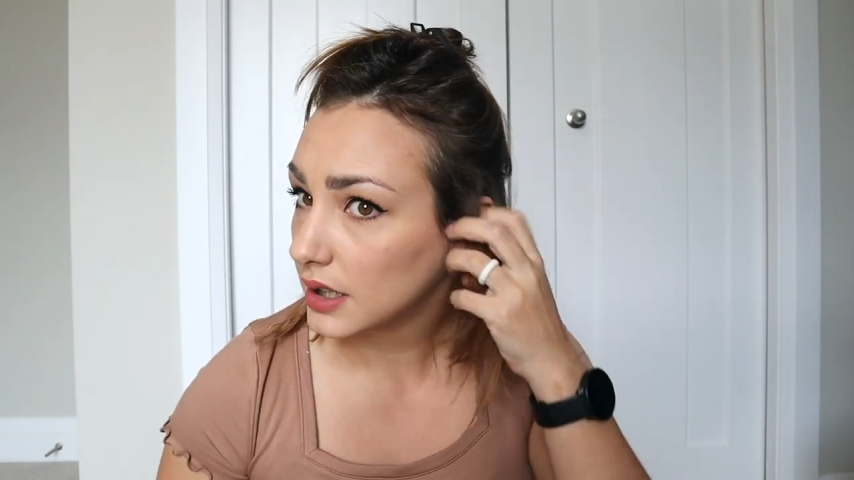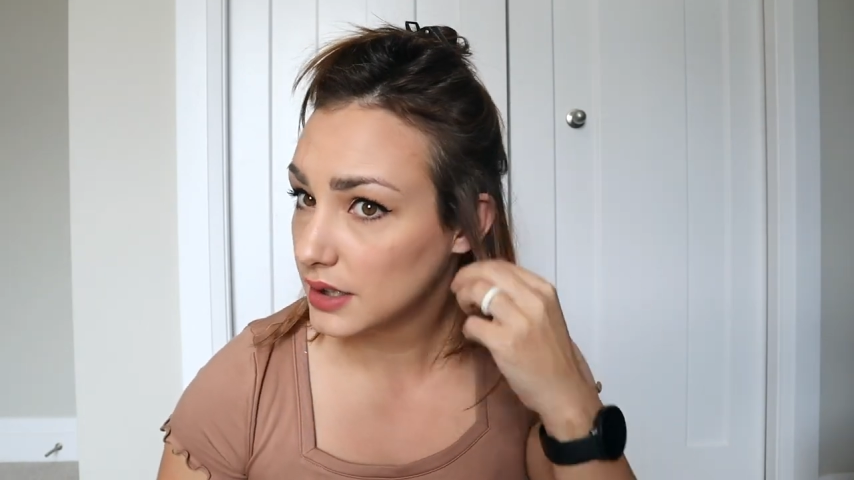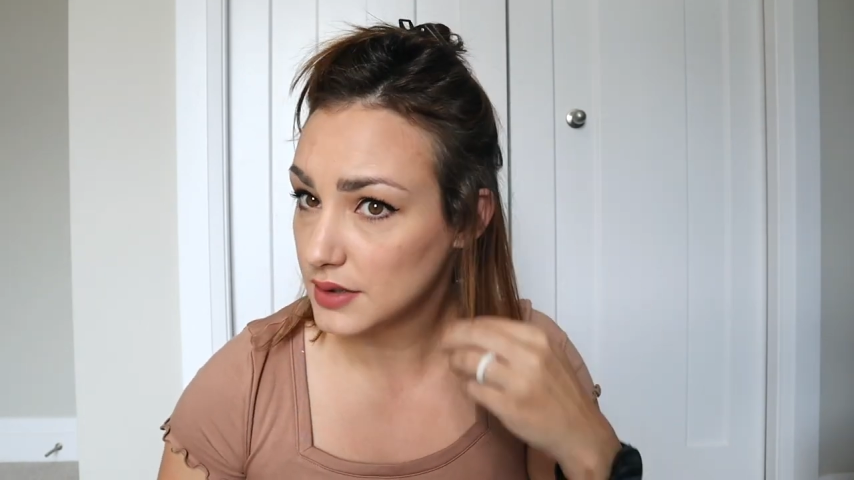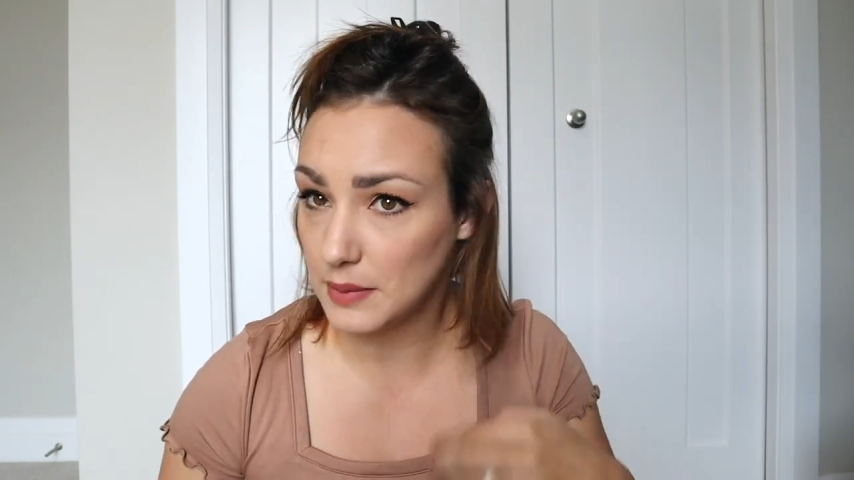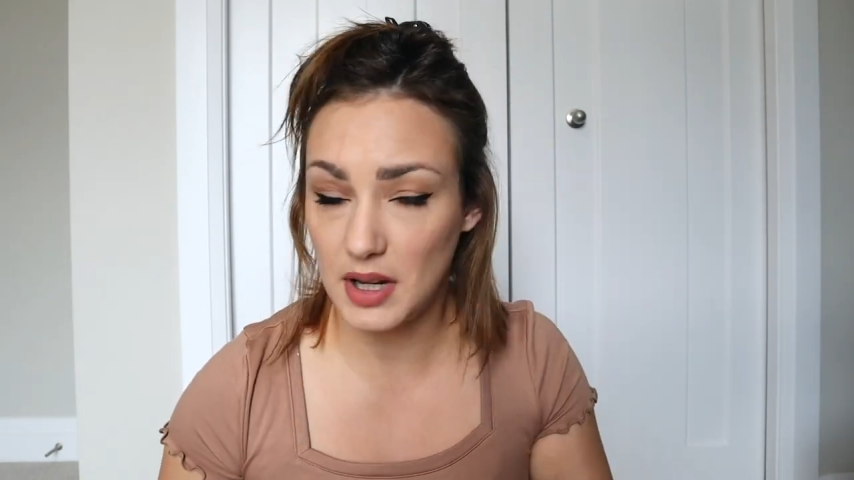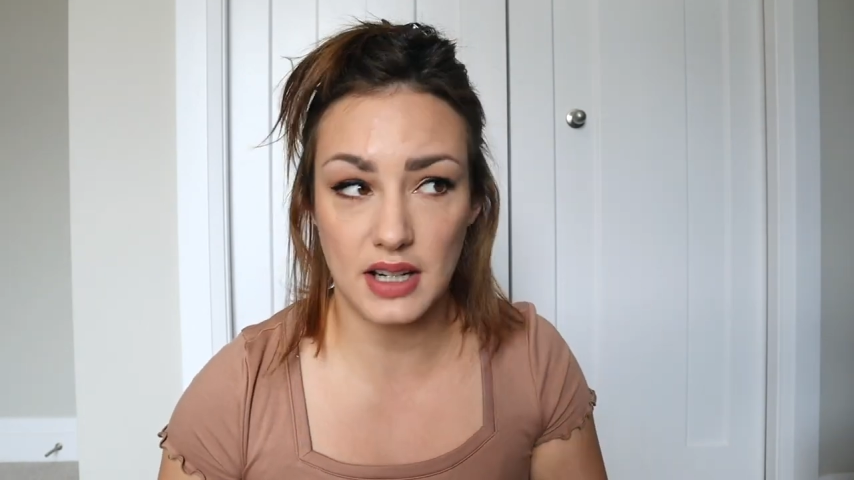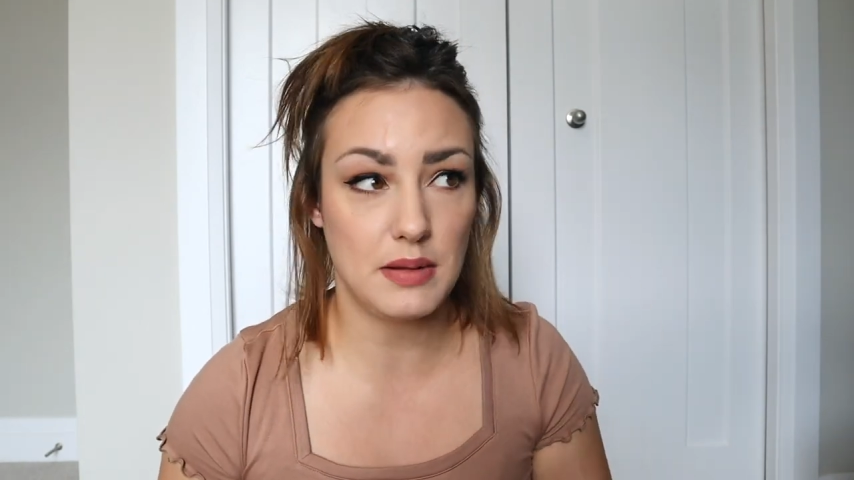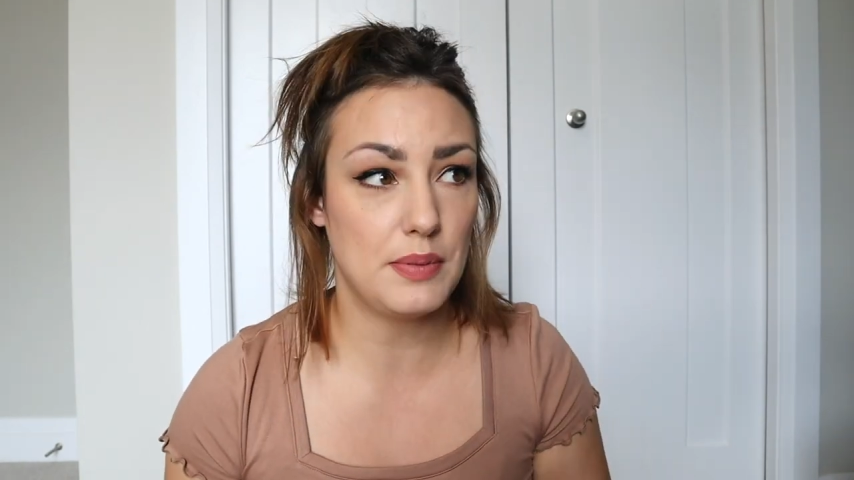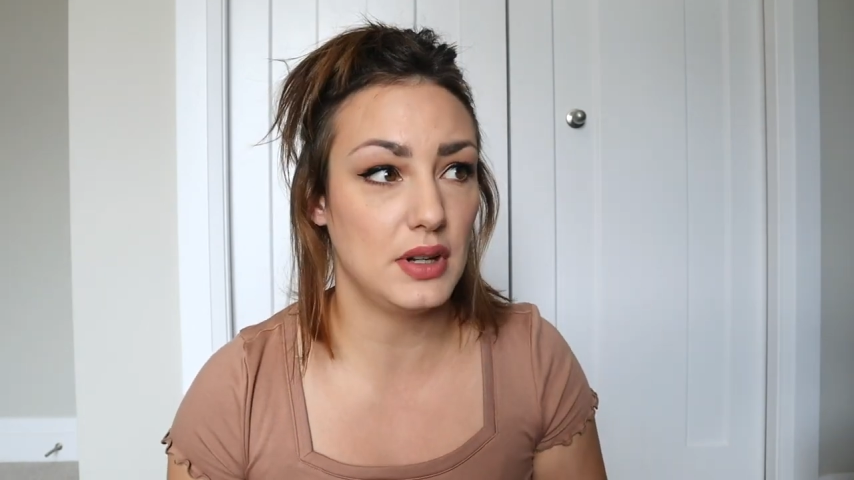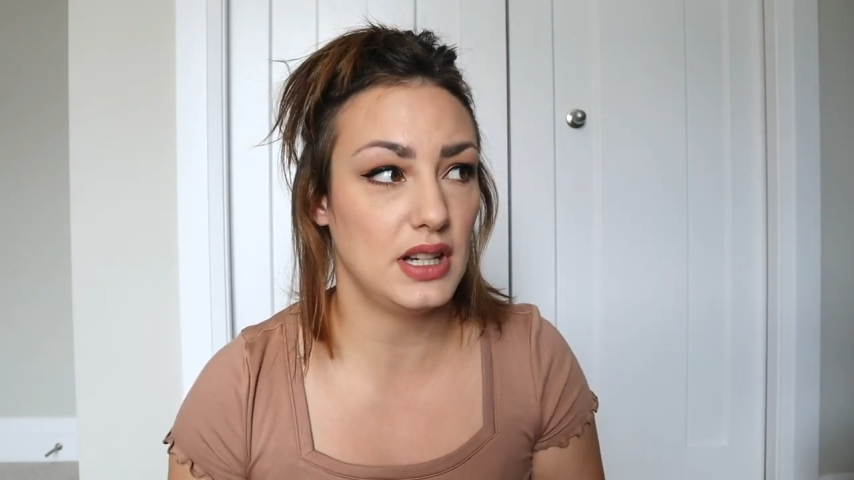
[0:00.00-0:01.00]
so I'm not going
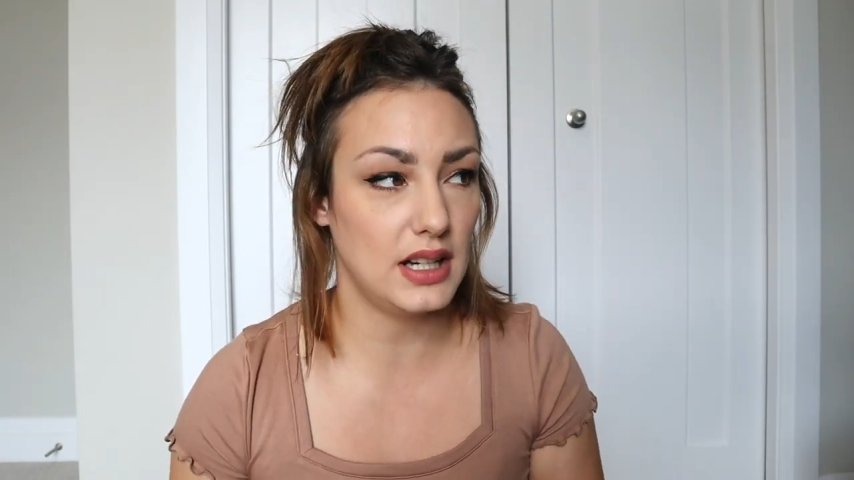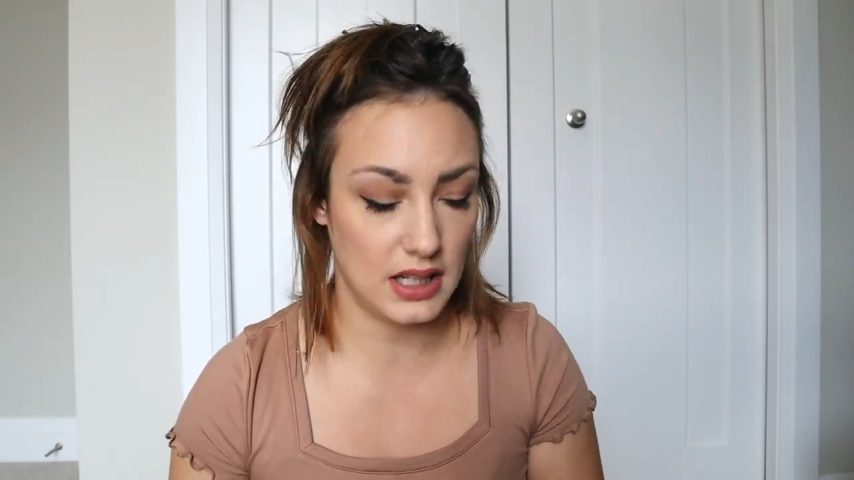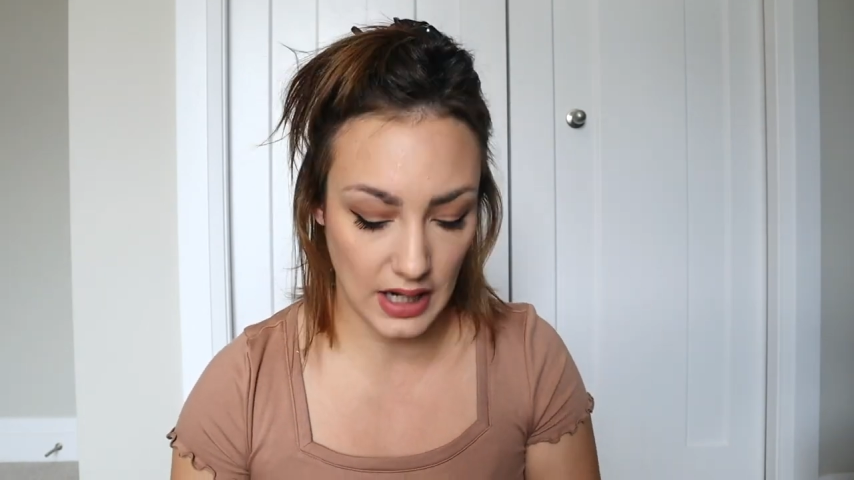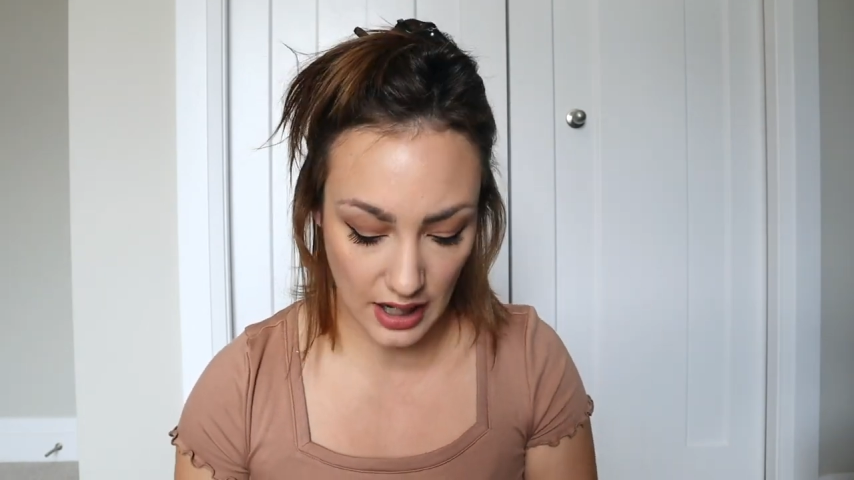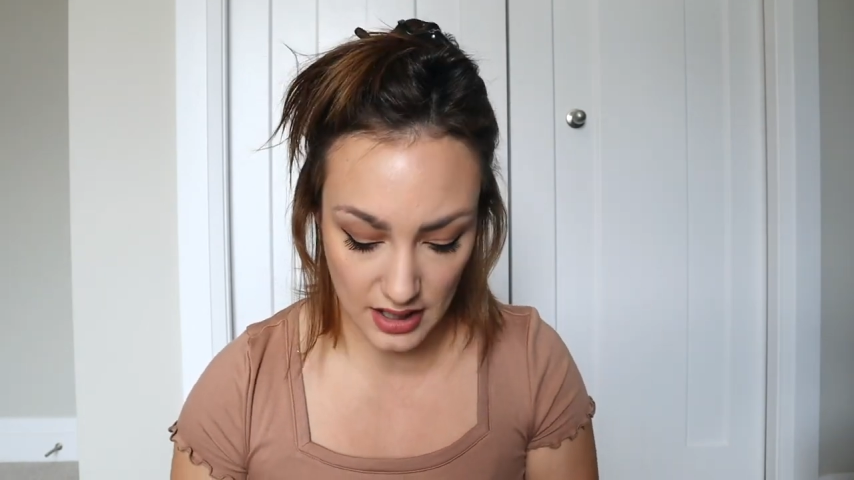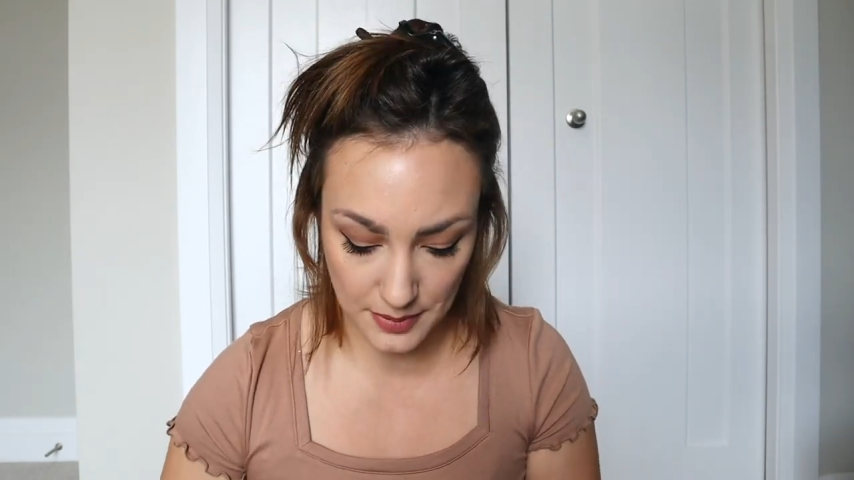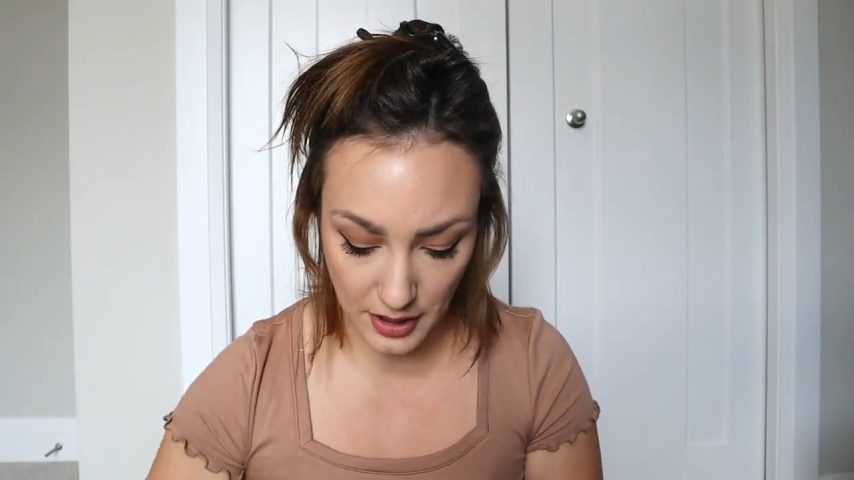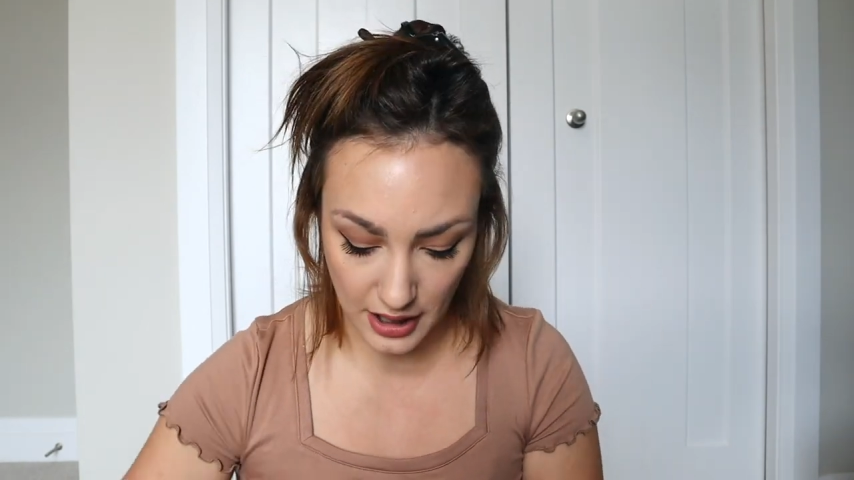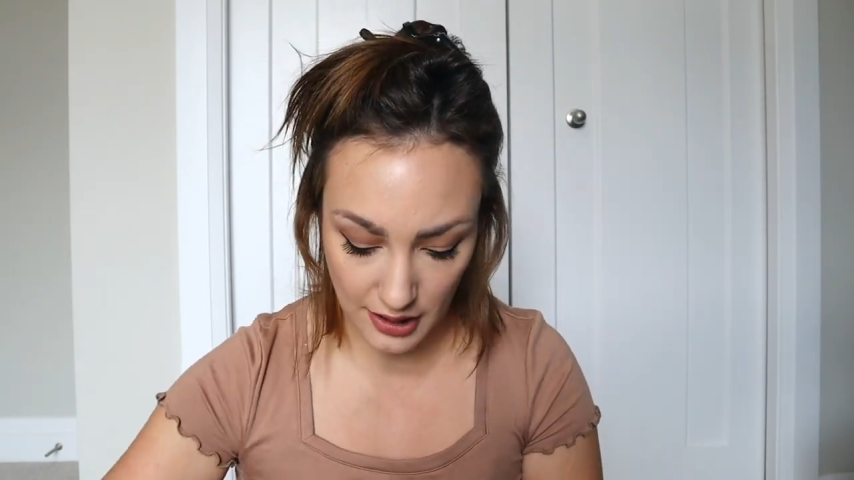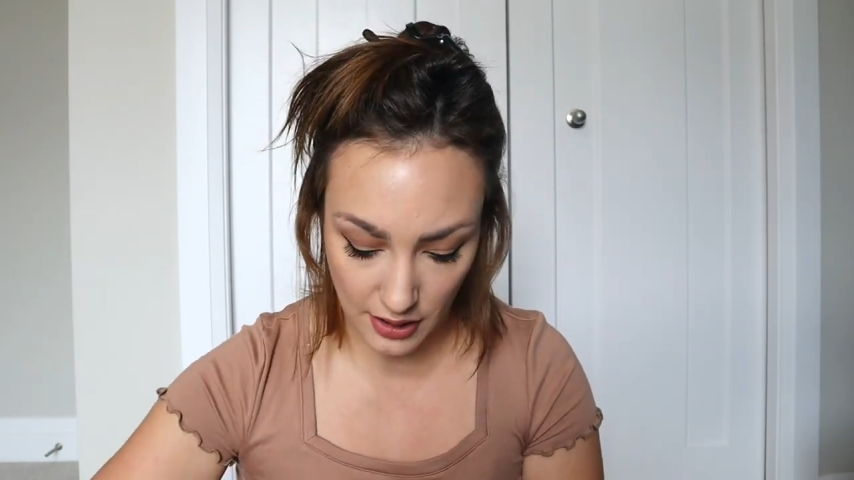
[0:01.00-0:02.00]
to be putting any
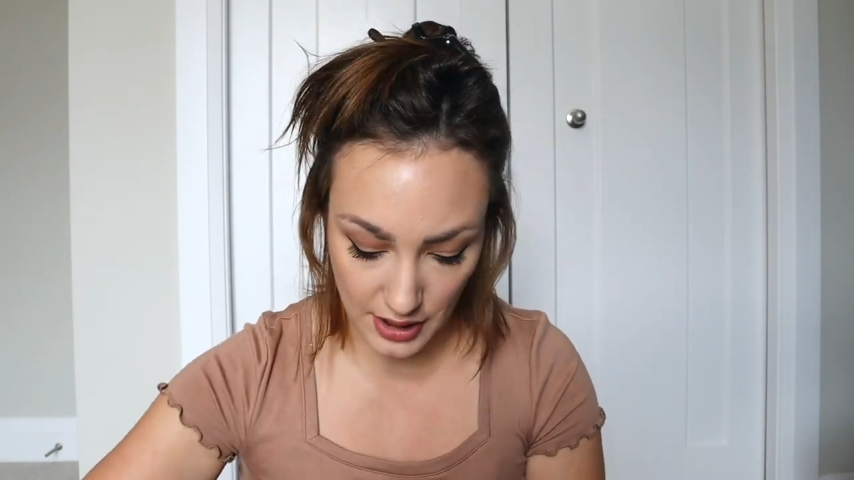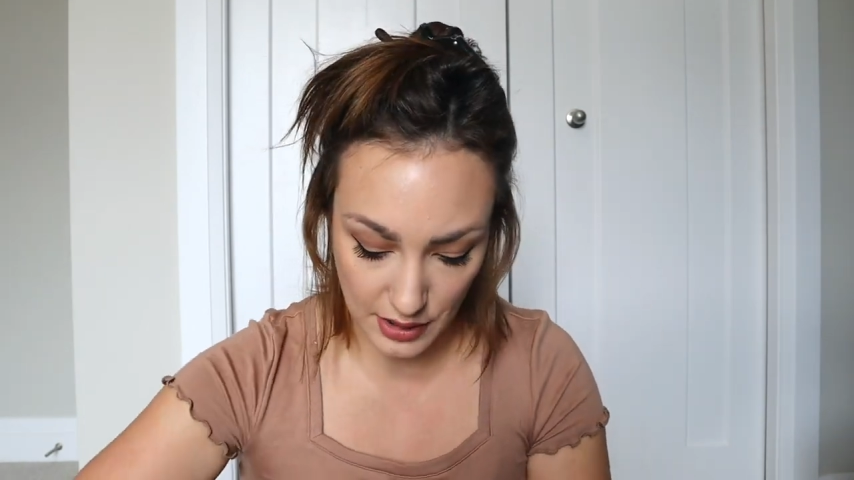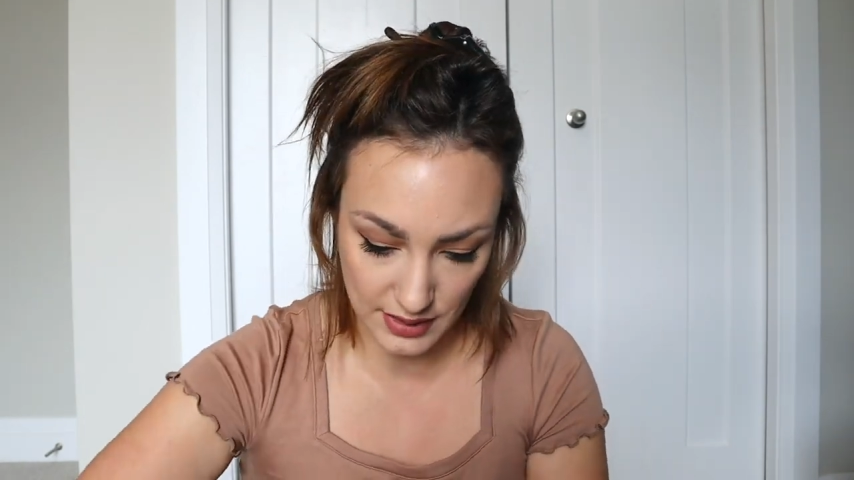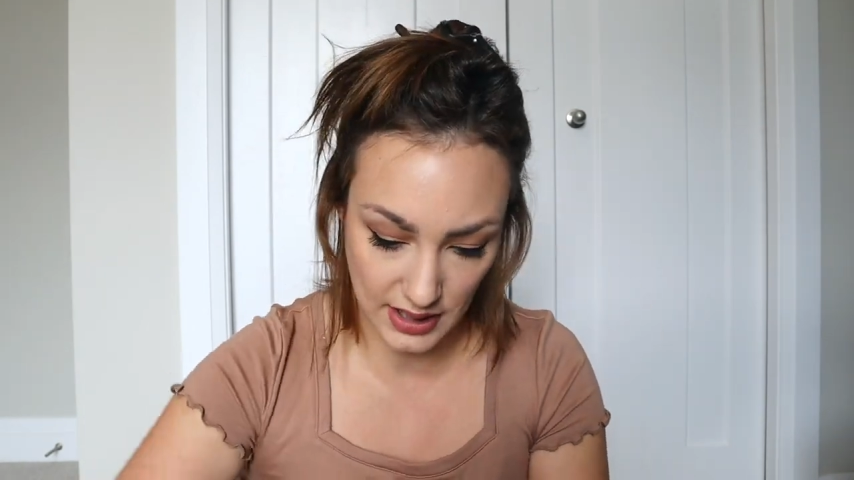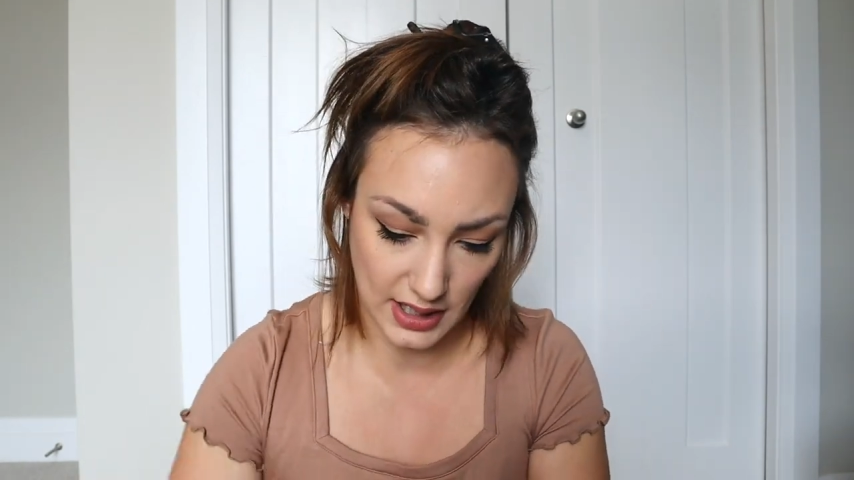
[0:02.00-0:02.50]
hairspray or using